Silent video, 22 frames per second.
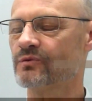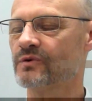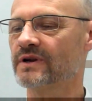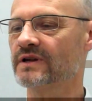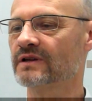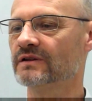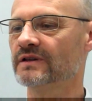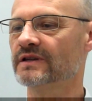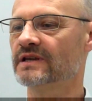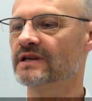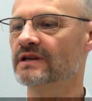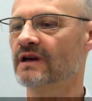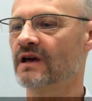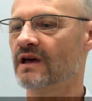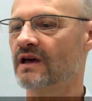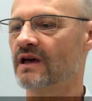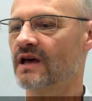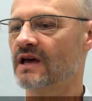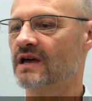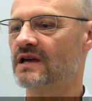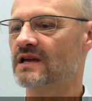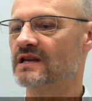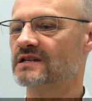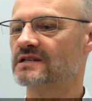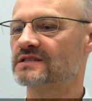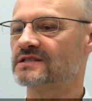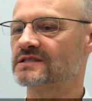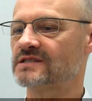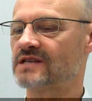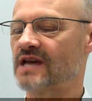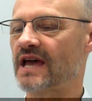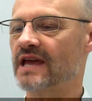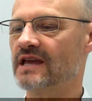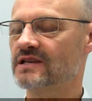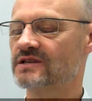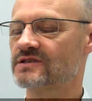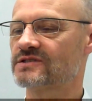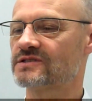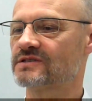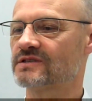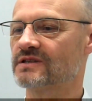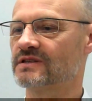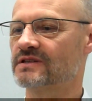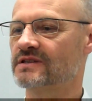really
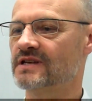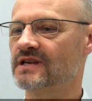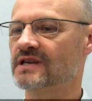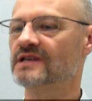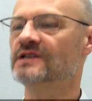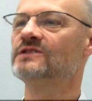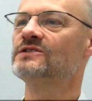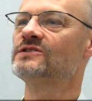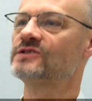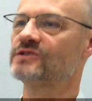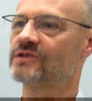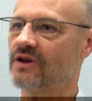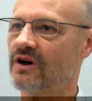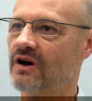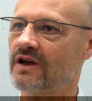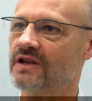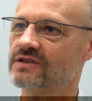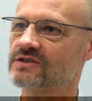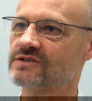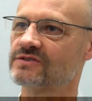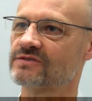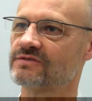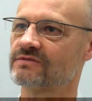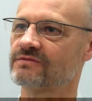takes the insights